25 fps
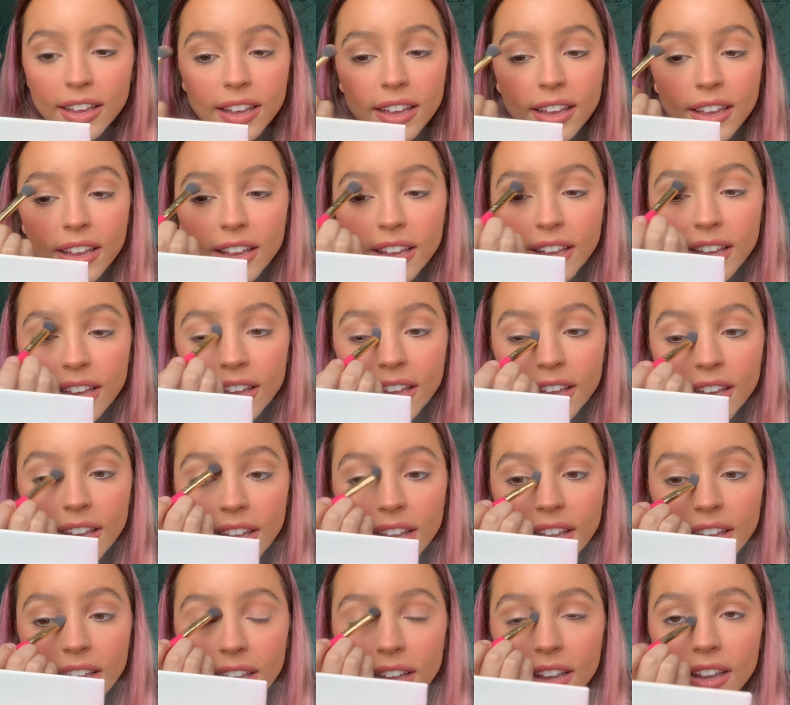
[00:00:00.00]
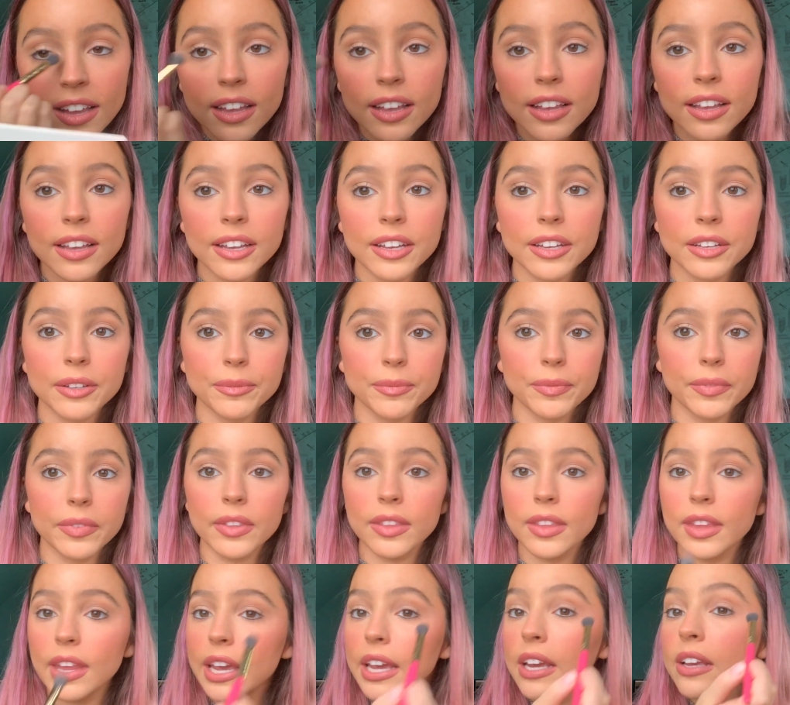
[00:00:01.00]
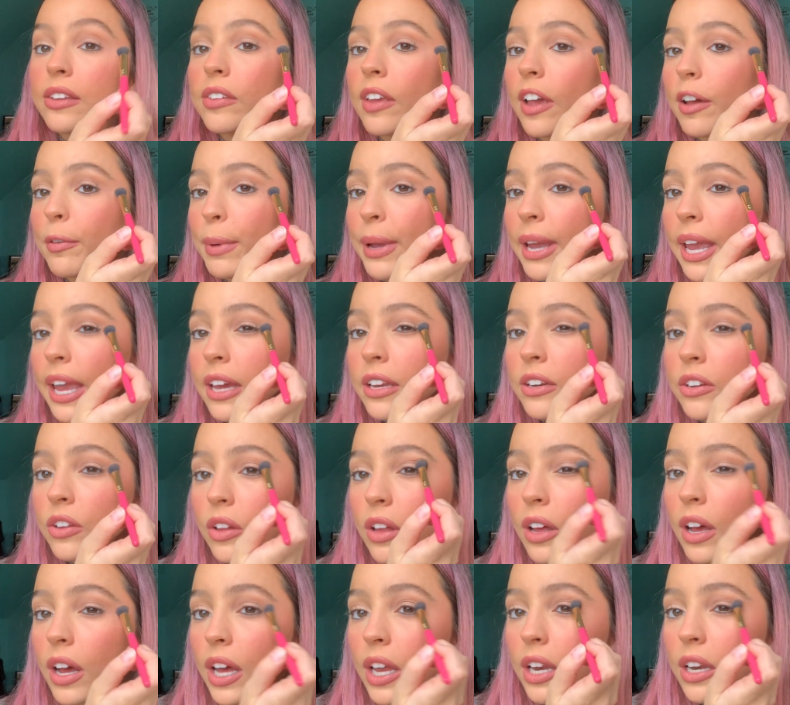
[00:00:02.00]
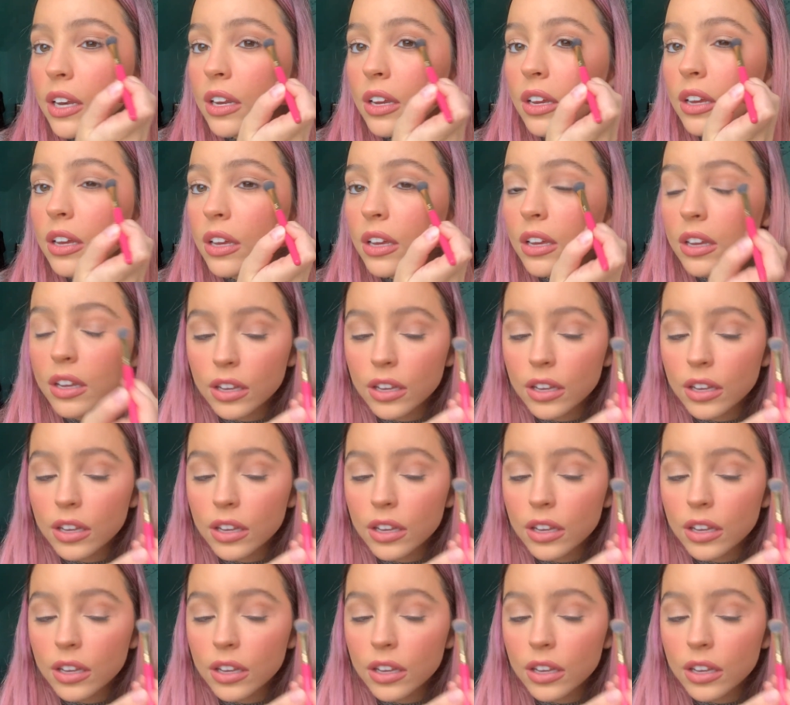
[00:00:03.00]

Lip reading: Yours is really good. Thanks, I have my candle on.